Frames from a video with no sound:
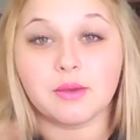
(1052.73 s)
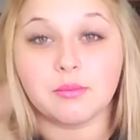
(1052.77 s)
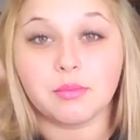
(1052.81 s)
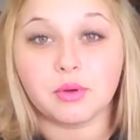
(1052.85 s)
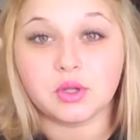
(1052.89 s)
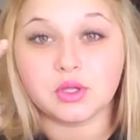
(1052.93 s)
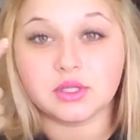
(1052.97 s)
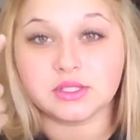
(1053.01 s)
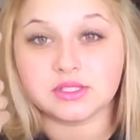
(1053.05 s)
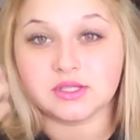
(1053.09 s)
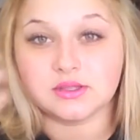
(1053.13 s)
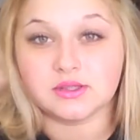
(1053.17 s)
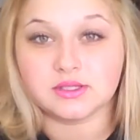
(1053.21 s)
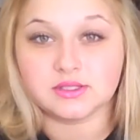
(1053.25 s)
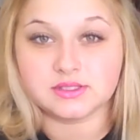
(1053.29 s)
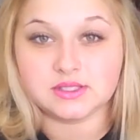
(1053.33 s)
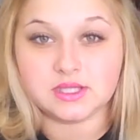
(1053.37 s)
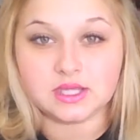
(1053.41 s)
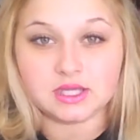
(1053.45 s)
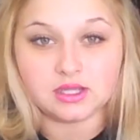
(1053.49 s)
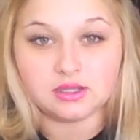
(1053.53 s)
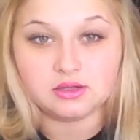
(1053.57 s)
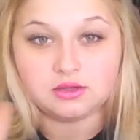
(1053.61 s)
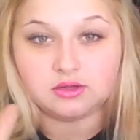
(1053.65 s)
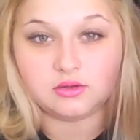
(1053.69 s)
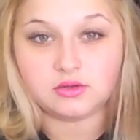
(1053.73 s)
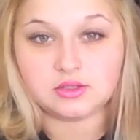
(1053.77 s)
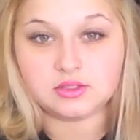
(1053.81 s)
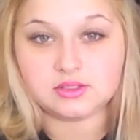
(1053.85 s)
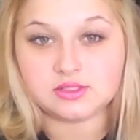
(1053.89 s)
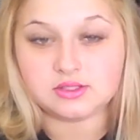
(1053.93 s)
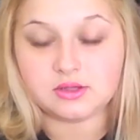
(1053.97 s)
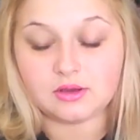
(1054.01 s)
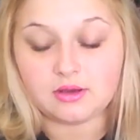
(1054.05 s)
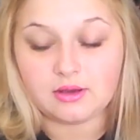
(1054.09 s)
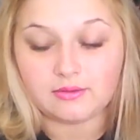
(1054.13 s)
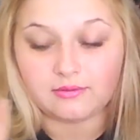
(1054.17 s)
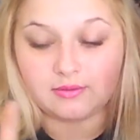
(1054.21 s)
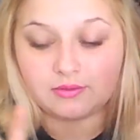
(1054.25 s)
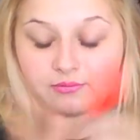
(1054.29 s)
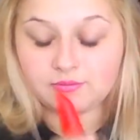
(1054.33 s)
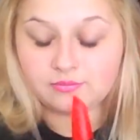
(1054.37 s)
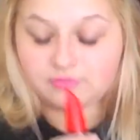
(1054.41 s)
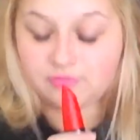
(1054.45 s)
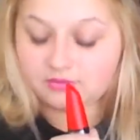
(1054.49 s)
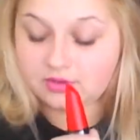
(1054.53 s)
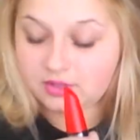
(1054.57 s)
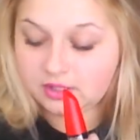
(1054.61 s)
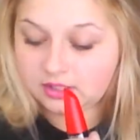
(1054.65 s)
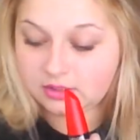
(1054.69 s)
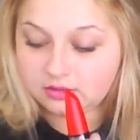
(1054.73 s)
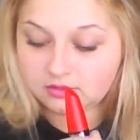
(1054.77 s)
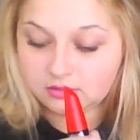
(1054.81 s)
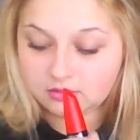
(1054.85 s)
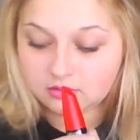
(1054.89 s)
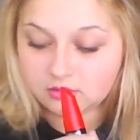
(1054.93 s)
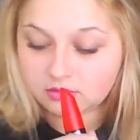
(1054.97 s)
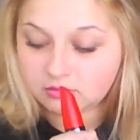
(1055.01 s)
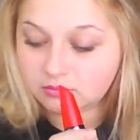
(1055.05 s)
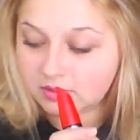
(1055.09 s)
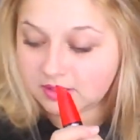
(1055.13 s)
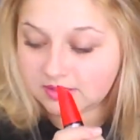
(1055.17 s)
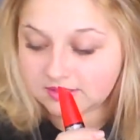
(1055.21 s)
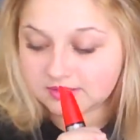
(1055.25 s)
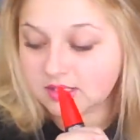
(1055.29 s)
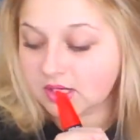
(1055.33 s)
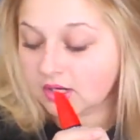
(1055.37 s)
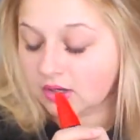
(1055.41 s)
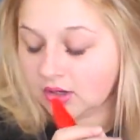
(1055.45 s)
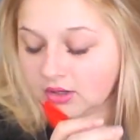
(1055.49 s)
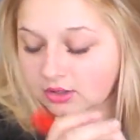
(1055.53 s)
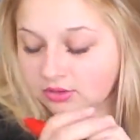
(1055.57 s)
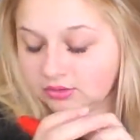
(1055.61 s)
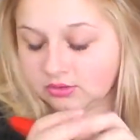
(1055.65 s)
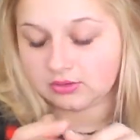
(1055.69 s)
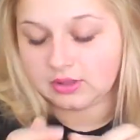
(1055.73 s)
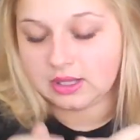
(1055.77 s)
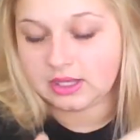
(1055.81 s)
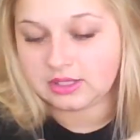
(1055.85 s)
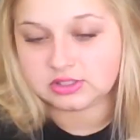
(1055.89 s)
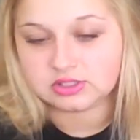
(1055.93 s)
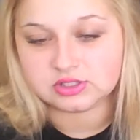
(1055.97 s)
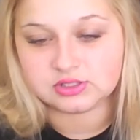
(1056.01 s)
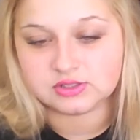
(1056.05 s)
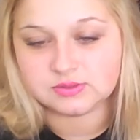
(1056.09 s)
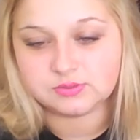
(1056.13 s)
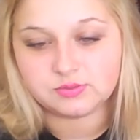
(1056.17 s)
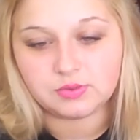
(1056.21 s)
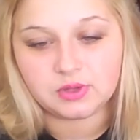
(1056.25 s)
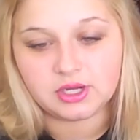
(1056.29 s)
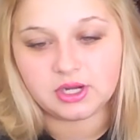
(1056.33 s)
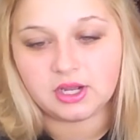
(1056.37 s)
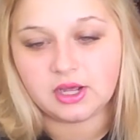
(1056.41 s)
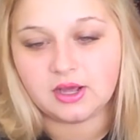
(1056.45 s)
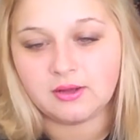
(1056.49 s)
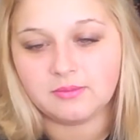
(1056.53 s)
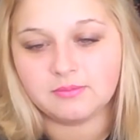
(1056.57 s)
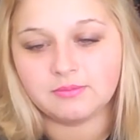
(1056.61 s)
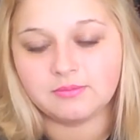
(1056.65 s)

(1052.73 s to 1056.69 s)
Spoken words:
a bullet to this thing and you could still have a freaking mascara on your lashes. But,